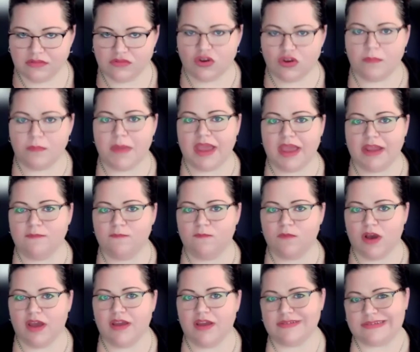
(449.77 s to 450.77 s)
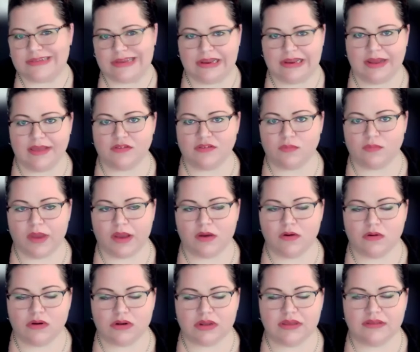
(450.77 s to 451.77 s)
domain via DNS
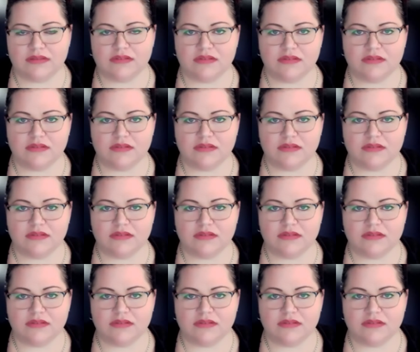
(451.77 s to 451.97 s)
record.